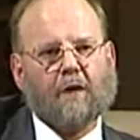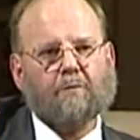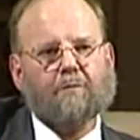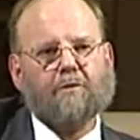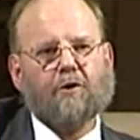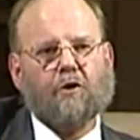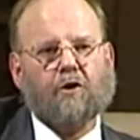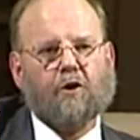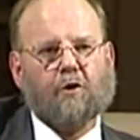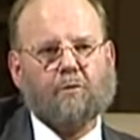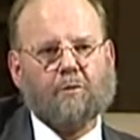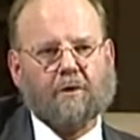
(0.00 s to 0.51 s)

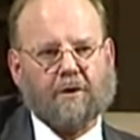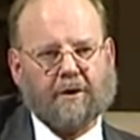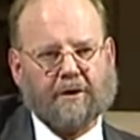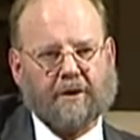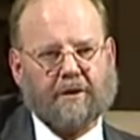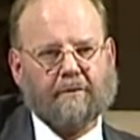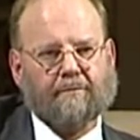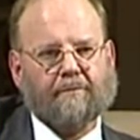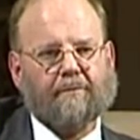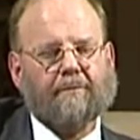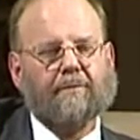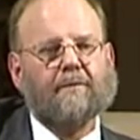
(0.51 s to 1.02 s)

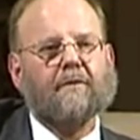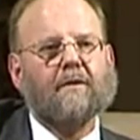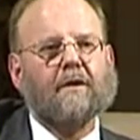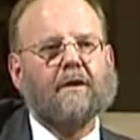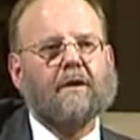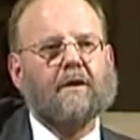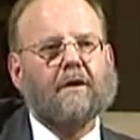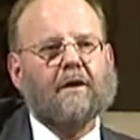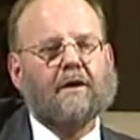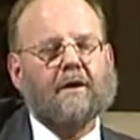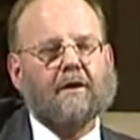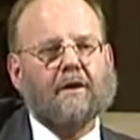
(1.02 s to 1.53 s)
abnormally,
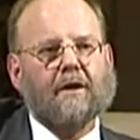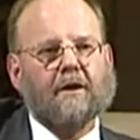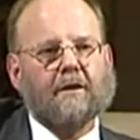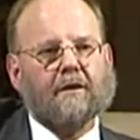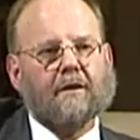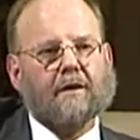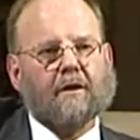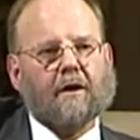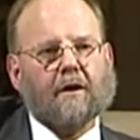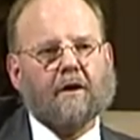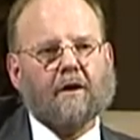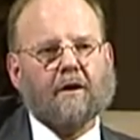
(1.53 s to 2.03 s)

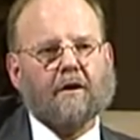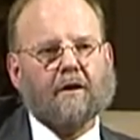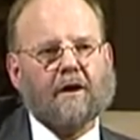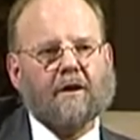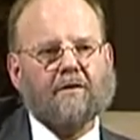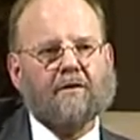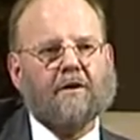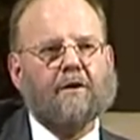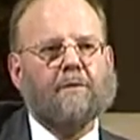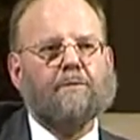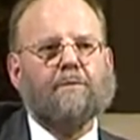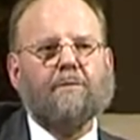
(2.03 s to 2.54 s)

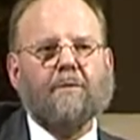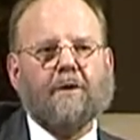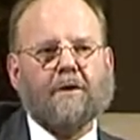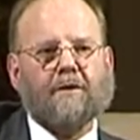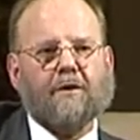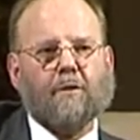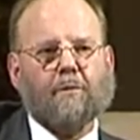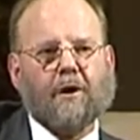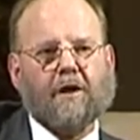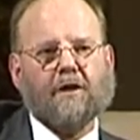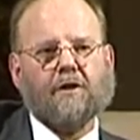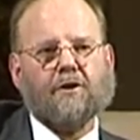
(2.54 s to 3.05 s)
in
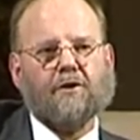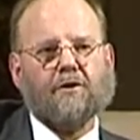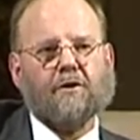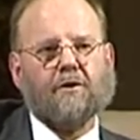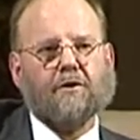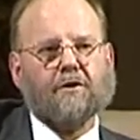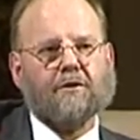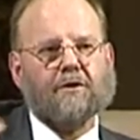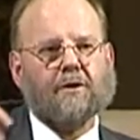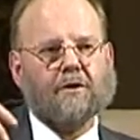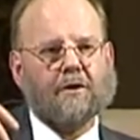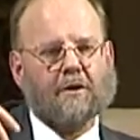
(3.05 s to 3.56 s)
the
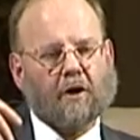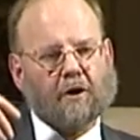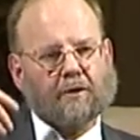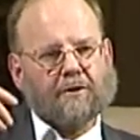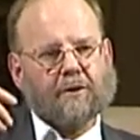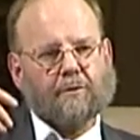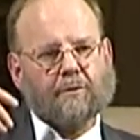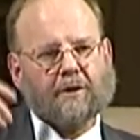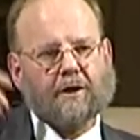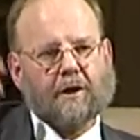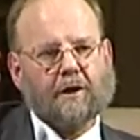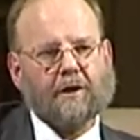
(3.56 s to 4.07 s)
patient and
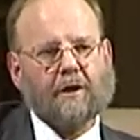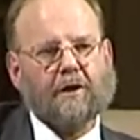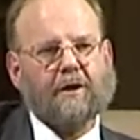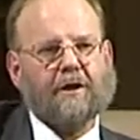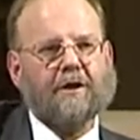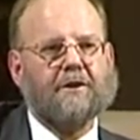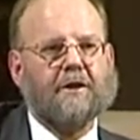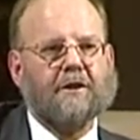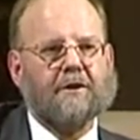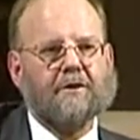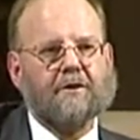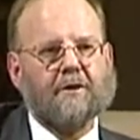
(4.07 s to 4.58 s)
ultimately
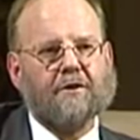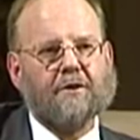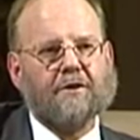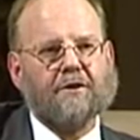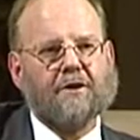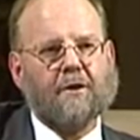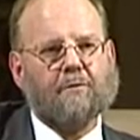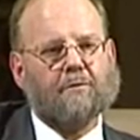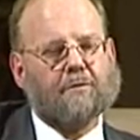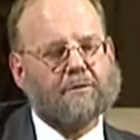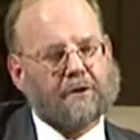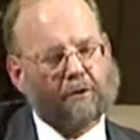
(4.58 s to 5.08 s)
leading to the
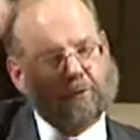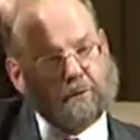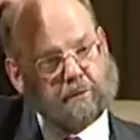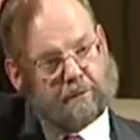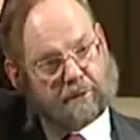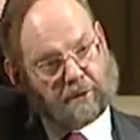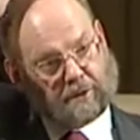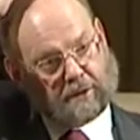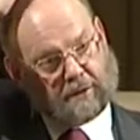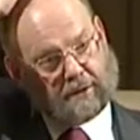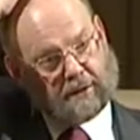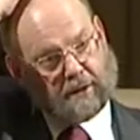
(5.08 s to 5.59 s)

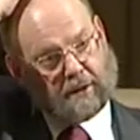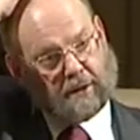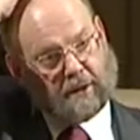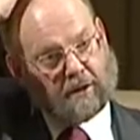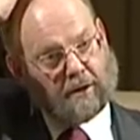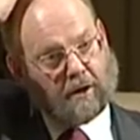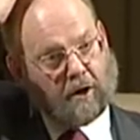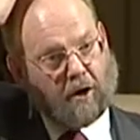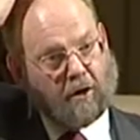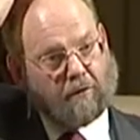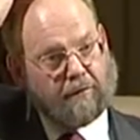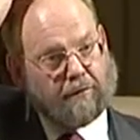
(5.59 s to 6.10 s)
symptoms
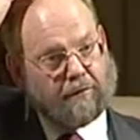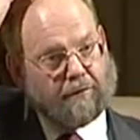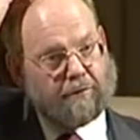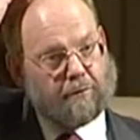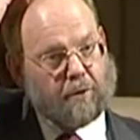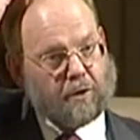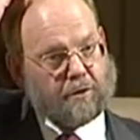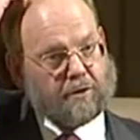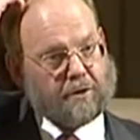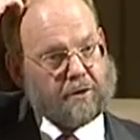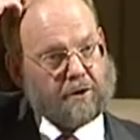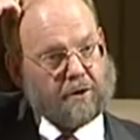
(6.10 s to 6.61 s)
of
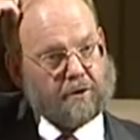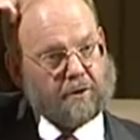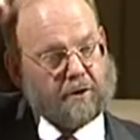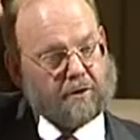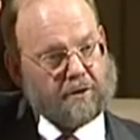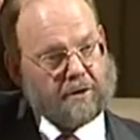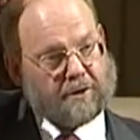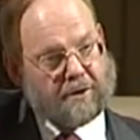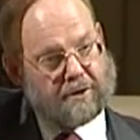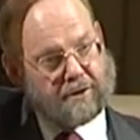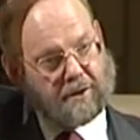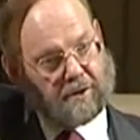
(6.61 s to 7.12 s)
motor
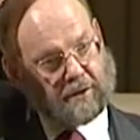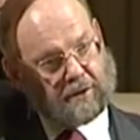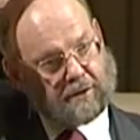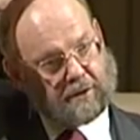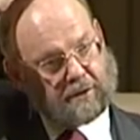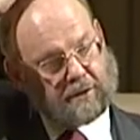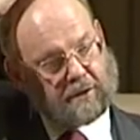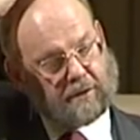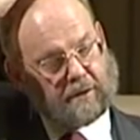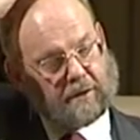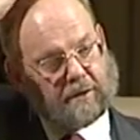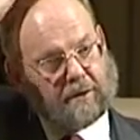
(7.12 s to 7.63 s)
neuron
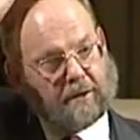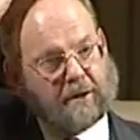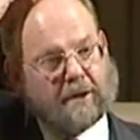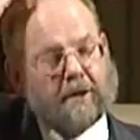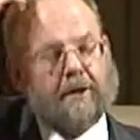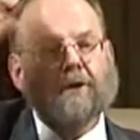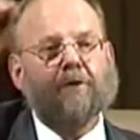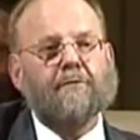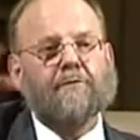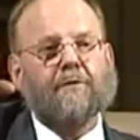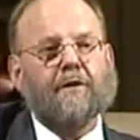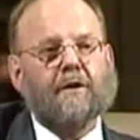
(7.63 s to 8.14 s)
disease?
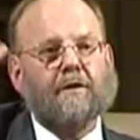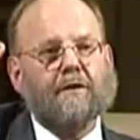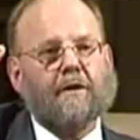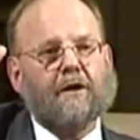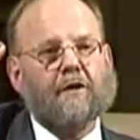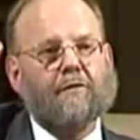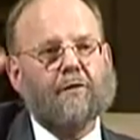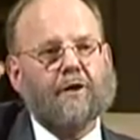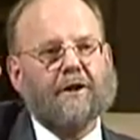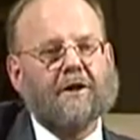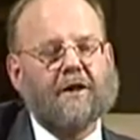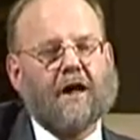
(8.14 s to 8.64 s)

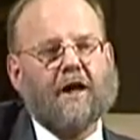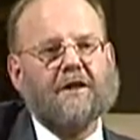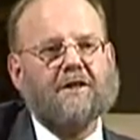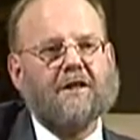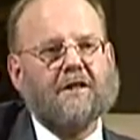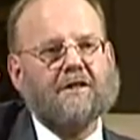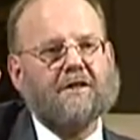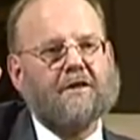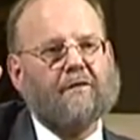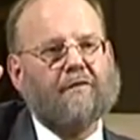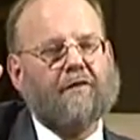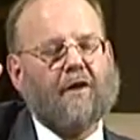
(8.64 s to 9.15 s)
If we can
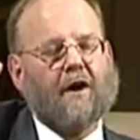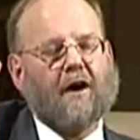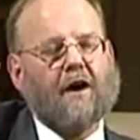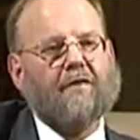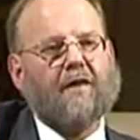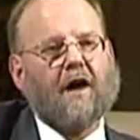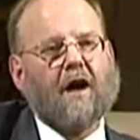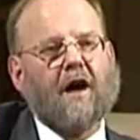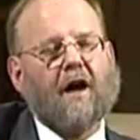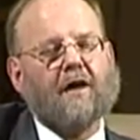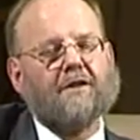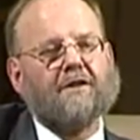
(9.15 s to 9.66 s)
identify
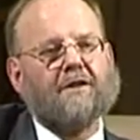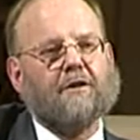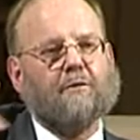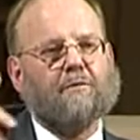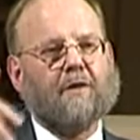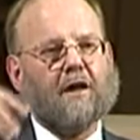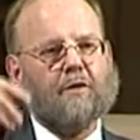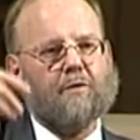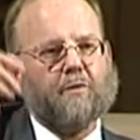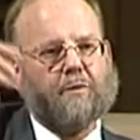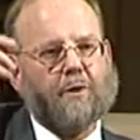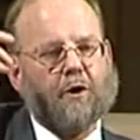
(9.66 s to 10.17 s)
that, it
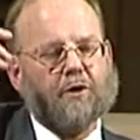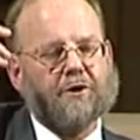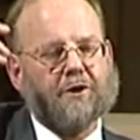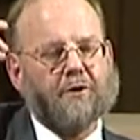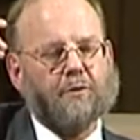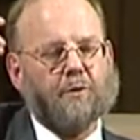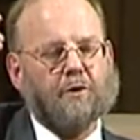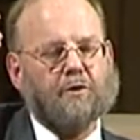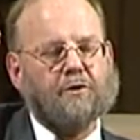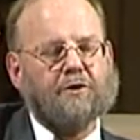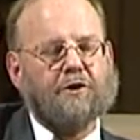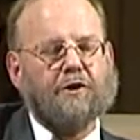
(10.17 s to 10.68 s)
may be
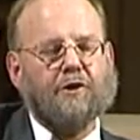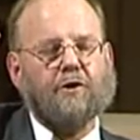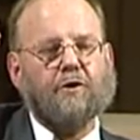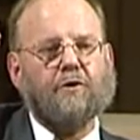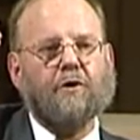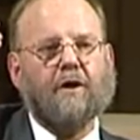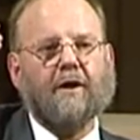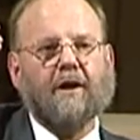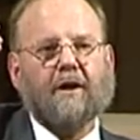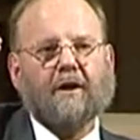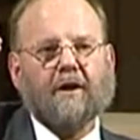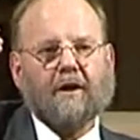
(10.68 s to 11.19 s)
possible
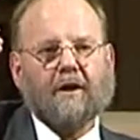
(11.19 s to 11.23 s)
to